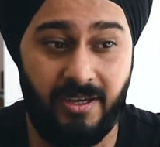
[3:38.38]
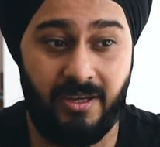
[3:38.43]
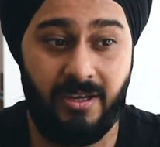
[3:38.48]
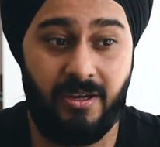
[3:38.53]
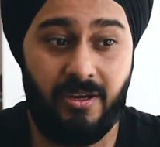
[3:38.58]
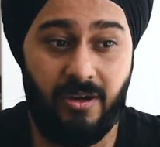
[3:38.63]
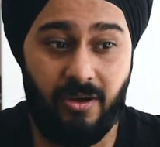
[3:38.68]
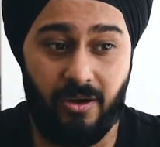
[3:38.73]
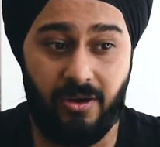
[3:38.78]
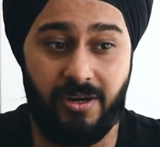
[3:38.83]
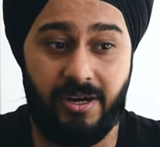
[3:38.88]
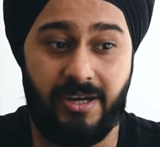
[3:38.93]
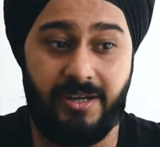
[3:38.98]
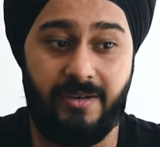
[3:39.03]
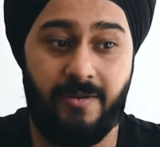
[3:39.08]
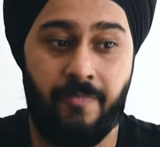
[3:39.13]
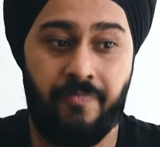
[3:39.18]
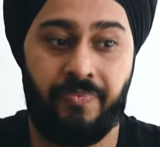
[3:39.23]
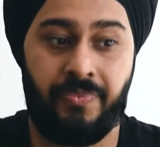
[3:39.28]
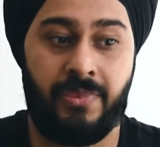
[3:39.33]
All right,
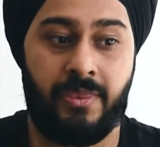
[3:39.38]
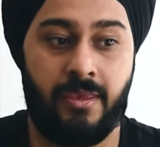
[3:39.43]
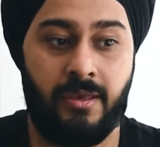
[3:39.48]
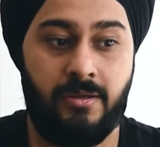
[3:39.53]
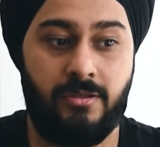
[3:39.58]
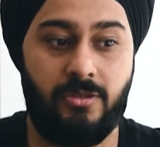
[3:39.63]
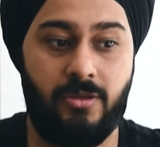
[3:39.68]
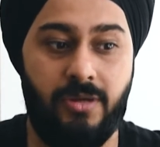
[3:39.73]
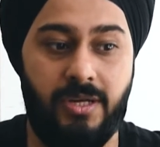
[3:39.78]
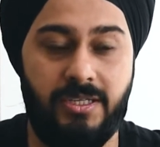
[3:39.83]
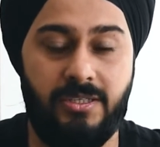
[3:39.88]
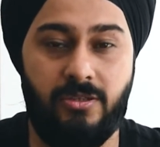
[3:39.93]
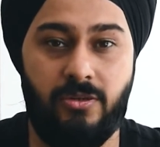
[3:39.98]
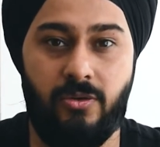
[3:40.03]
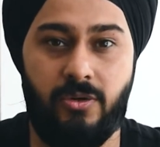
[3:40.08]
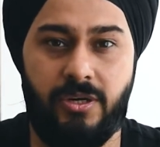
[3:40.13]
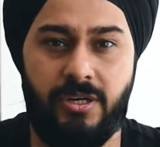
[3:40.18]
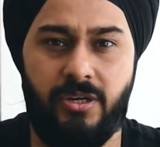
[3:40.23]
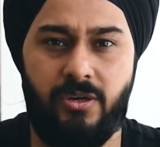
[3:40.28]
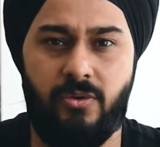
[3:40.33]
so let's
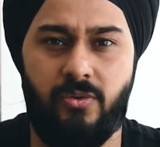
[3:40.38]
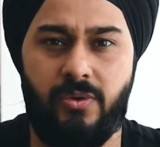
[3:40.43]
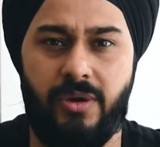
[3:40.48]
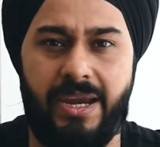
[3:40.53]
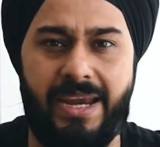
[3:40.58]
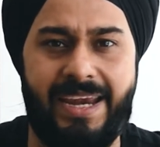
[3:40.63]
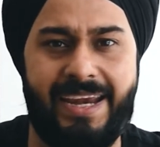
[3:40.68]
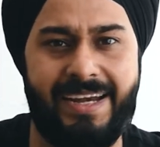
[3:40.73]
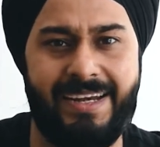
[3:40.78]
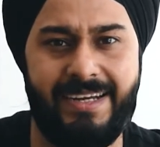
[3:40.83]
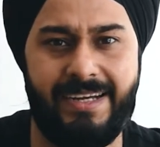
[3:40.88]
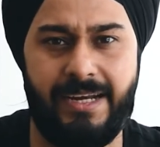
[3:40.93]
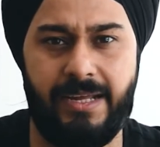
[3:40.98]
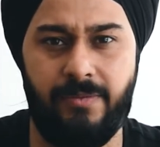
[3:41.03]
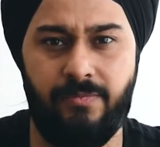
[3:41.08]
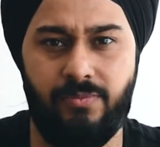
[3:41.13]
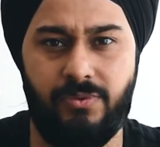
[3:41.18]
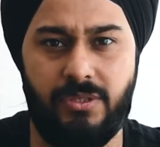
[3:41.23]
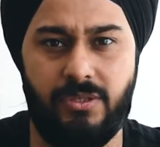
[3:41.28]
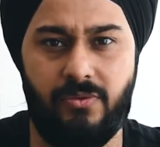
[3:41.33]
go into 8
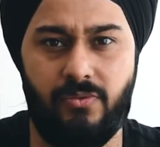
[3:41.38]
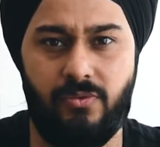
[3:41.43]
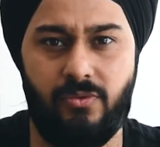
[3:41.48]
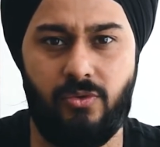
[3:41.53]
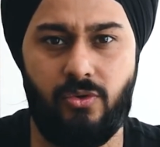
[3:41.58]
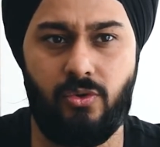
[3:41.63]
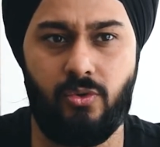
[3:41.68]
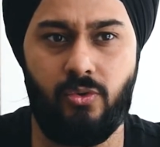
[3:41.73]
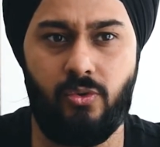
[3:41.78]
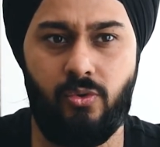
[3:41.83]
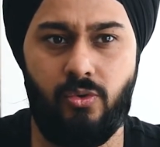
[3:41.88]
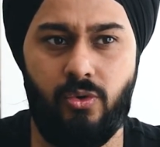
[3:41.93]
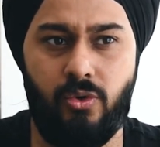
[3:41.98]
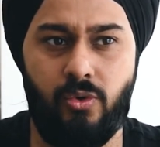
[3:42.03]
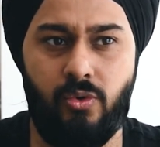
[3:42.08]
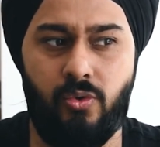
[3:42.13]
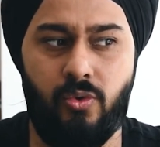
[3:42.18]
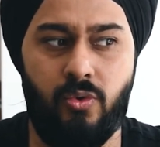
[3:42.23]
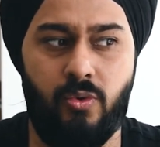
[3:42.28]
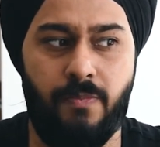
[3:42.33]
tips to
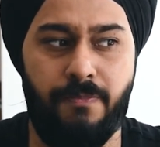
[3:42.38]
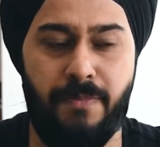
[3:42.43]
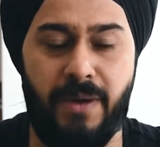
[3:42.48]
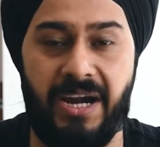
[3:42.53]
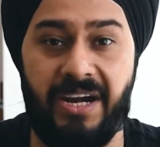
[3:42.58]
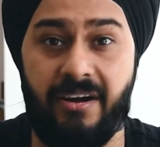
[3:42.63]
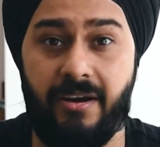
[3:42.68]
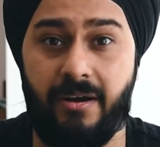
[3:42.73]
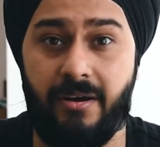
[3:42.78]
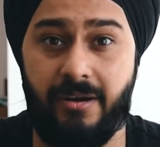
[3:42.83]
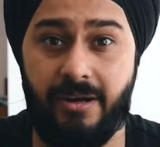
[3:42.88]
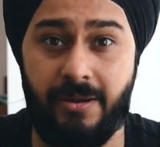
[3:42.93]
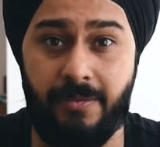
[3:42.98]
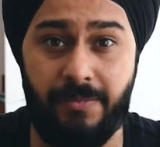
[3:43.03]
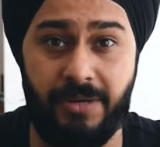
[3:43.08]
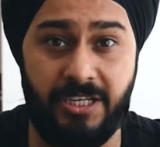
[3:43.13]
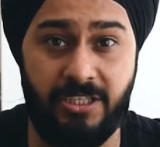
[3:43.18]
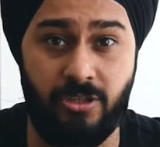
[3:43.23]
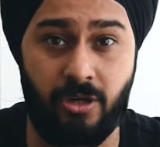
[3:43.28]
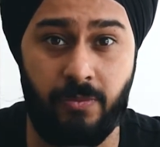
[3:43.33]
do better
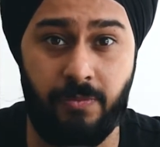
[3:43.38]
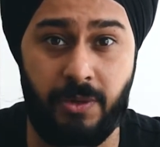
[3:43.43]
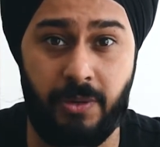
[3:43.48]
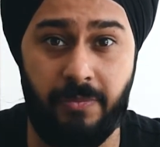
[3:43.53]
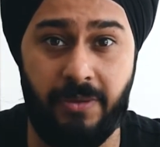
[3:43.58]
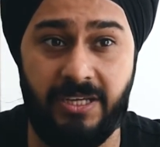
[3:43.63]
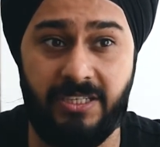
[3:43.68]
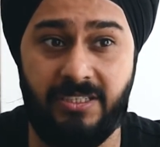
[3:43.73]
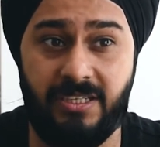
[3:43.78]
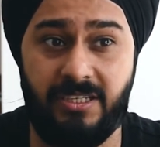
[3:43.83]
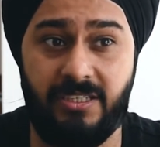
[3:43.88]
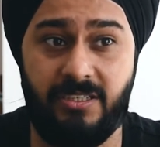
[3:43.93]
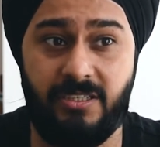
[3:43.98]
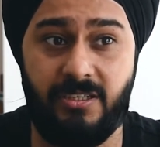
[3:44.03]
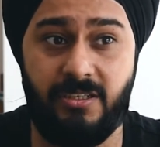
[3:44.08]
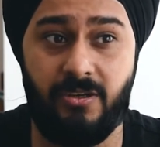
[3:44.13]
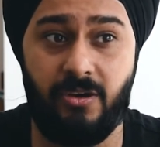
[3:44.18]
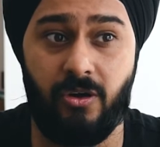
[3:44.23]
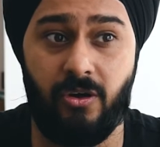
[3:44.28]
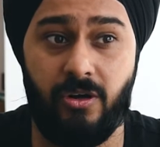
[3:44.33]
image
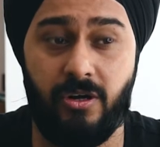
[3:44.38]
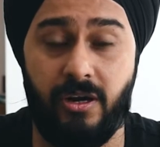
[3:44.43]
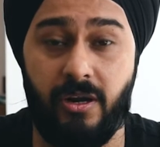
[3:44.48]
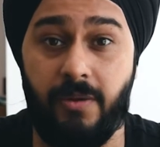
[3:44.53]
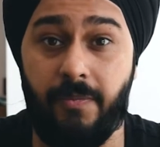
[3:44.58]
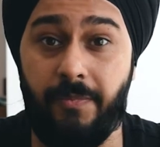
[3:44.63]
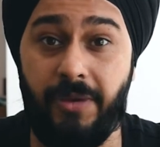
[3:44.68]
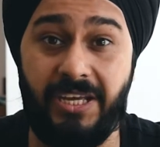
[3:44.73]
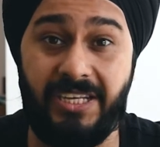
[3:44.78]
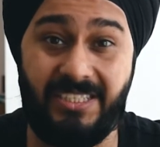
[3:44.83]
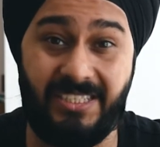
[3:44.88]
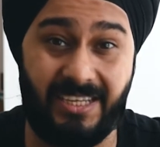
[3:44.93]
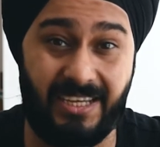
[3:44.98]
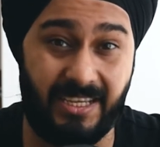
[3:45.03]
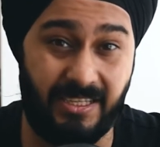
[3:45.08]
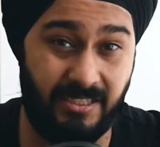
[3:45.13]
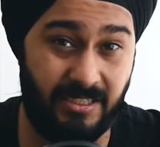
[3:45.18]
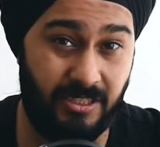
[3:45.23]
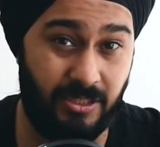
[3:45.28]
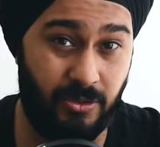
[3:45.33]
optimization or image
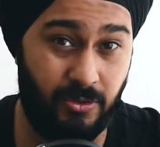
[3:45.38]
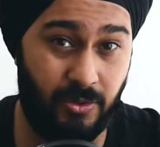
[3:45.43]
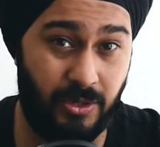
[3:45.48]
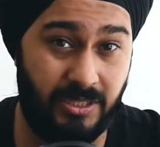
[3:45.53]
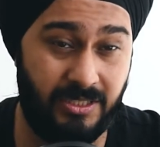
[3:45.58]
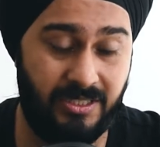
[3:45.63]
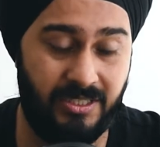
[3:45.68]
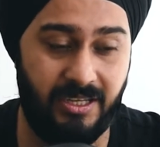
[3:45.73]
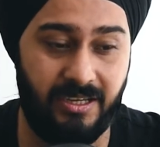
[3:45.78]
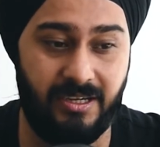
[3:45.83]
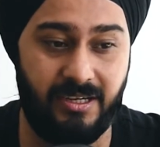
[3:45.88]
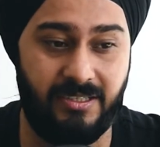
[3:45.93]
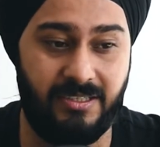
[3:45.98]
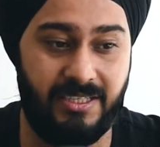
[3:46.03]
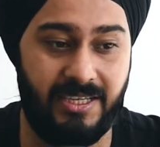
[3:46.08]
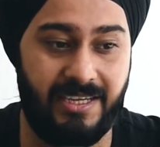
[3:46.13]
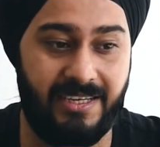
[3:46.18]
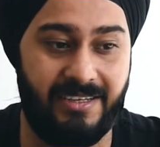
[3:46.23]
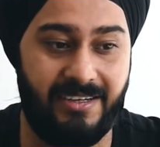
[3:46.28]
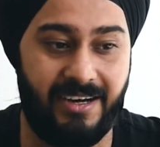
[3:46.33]
SEO, as they are
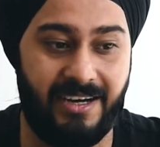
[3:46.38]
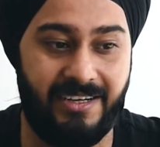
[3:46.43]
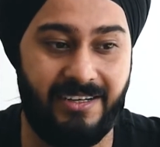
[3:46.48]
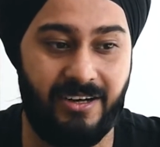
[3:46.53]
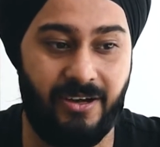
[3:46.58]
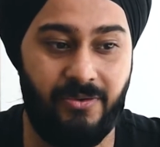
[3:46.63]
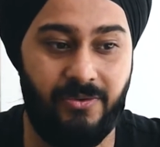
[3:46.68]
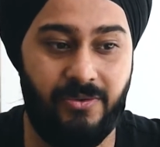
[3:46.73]
saying right now.